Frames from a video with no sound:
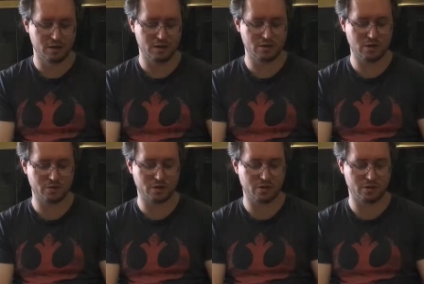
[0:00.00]
And Star
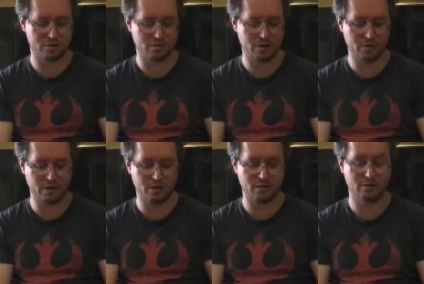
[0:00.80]
Wars cards. Hell
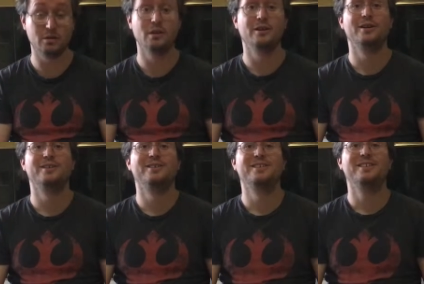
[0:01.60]
yeah.
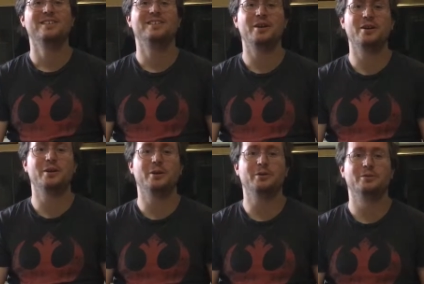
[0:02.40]
There you
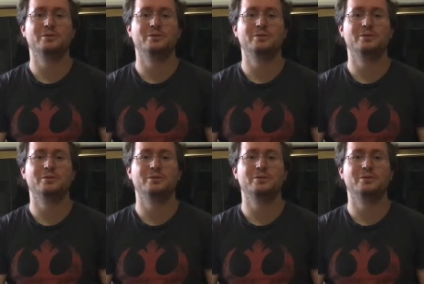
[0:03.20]
go.